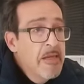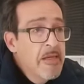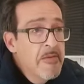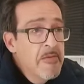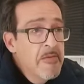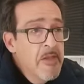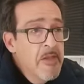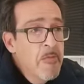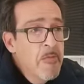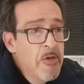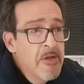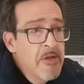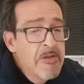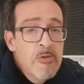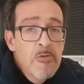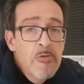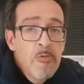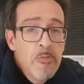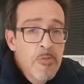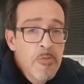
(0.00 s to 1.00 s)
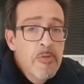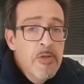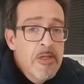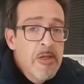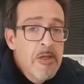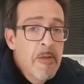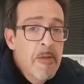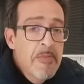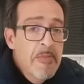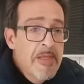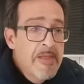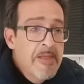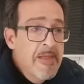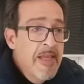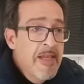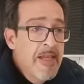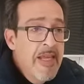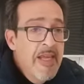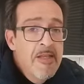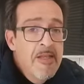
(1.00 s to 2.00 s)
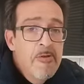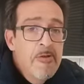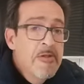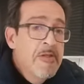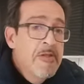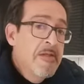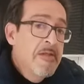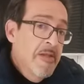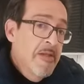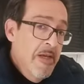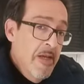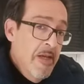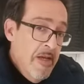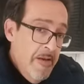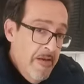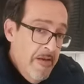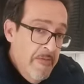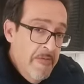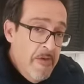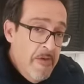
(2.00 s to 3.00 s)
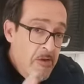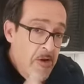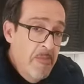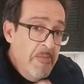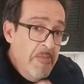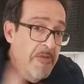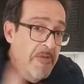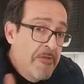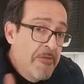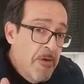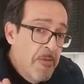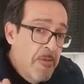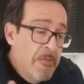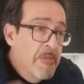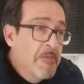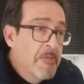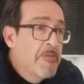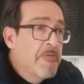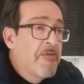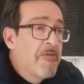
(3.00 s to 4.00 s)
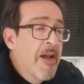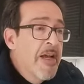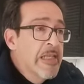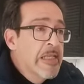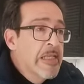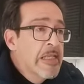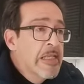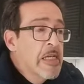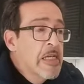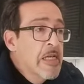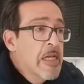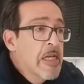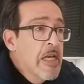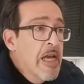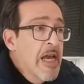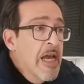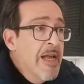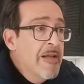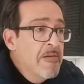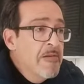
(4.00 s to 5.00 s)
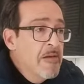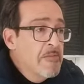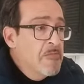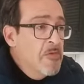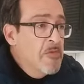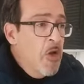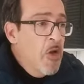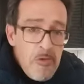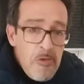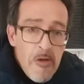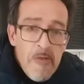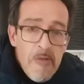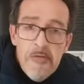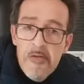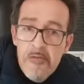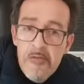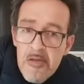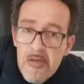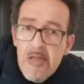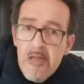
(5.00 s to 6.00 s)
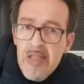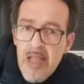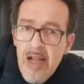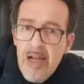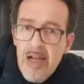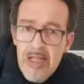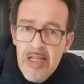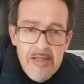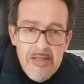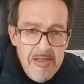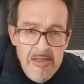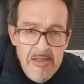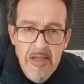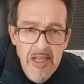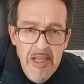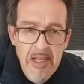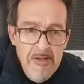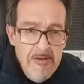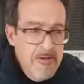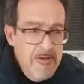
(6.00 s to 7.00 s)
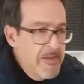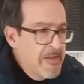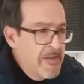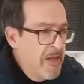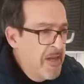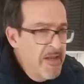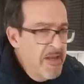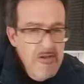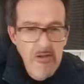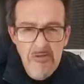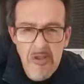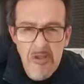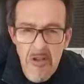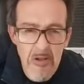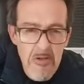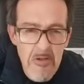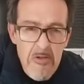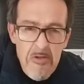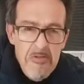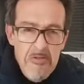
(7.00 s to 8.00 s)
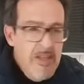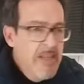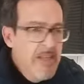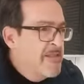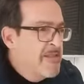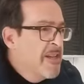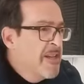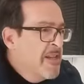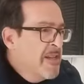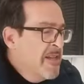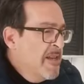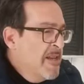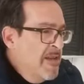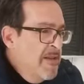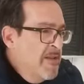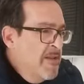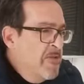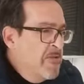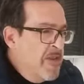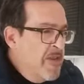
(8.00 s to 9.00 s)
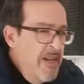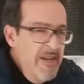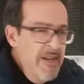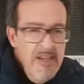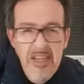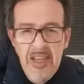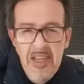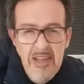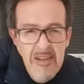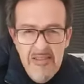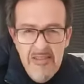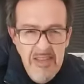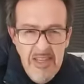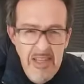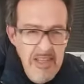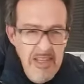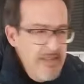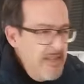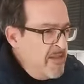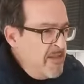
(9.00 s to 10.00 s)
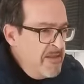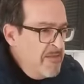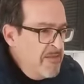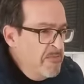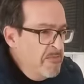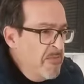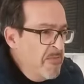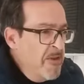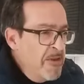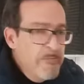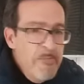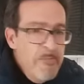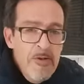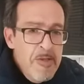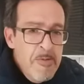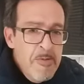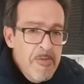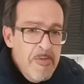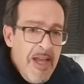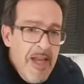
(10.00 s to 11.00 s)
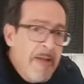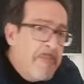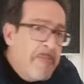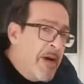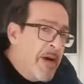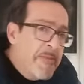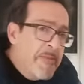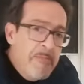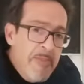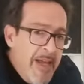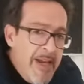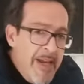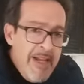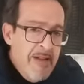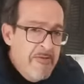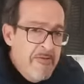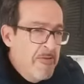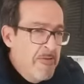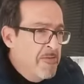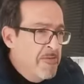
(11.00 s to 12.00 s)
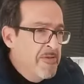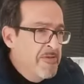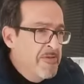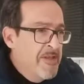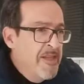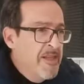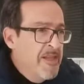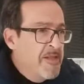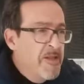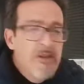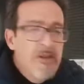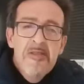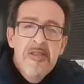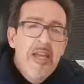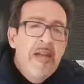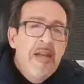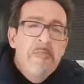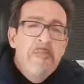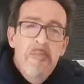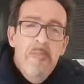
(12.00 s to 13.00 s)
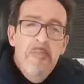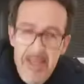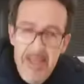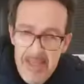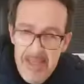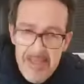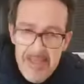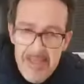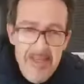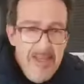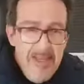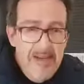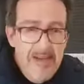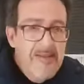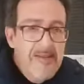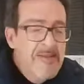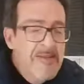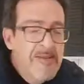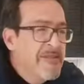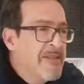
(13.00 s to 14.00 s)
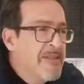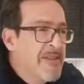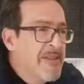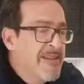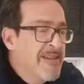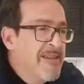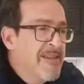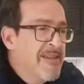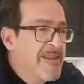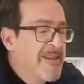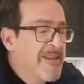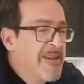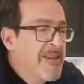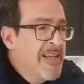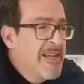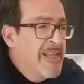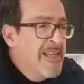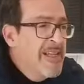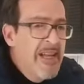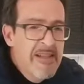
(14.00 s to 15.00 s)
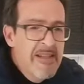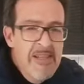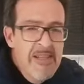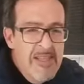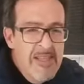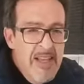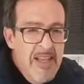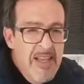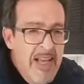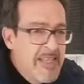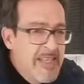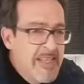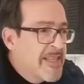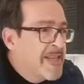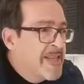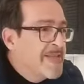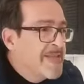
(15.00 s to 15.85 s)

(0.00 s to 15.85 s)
They wanted to put some senators coming from France, and a lot of Italian senators say, "Oh no, you can hear this. It's not possible. They are barbarians. Well, it's not their place here. No, they are disgusting."